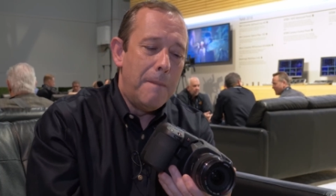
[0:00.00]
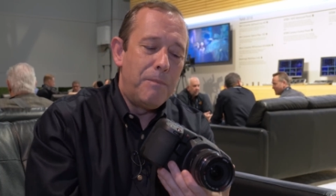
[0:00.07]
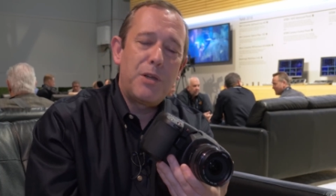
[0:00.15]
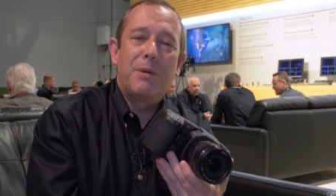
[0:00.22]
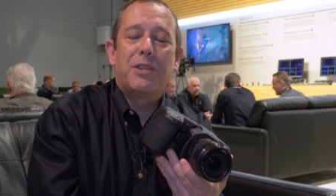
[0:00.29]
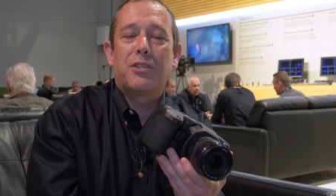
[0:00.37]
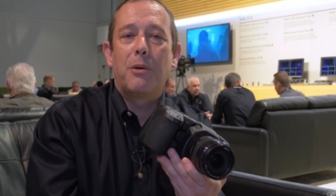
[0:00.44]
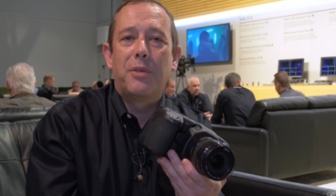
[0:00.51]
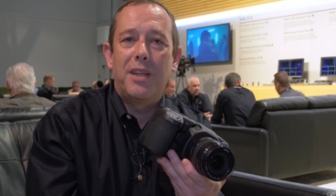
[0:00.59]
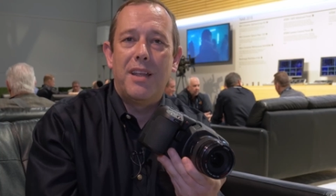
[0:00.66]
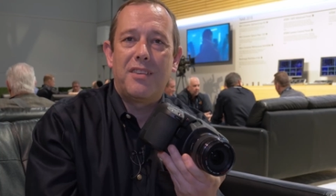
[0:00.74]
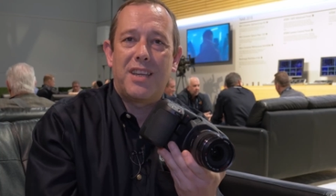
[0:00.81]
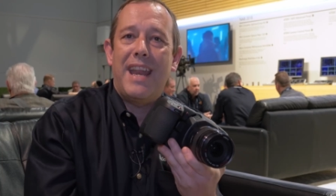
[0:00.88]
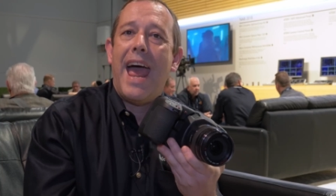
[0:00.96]
So it's something
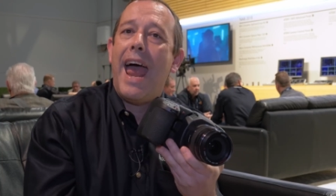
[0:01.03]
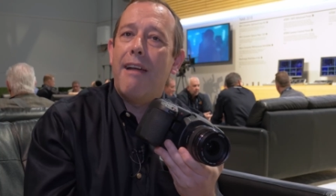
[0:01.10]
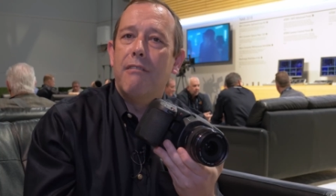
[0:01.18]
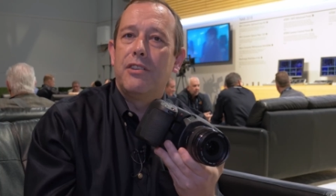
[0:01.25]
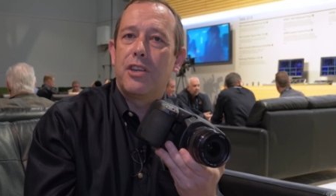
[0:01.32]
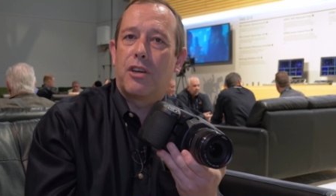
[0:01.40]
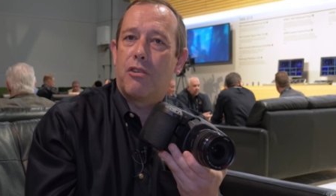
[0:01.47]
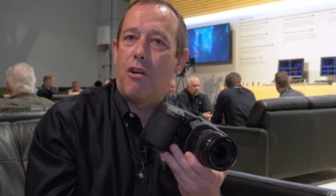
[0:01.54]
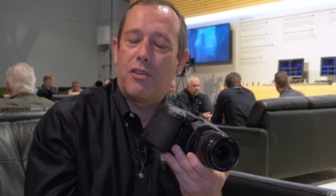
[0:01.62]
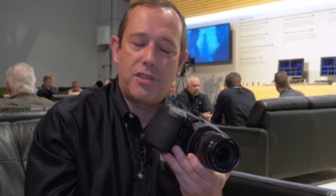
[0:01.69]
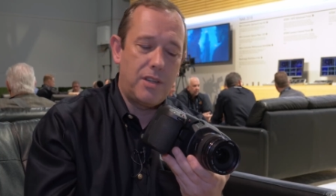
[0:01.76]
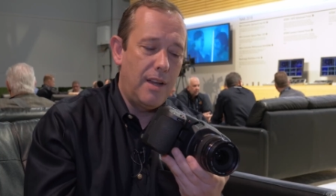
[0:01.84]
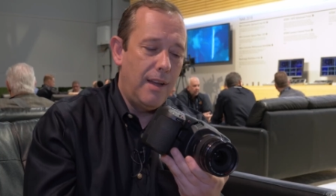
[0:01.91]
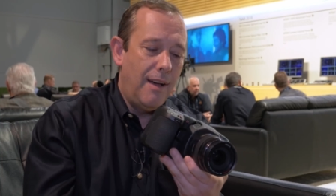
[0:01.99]
that's inherent across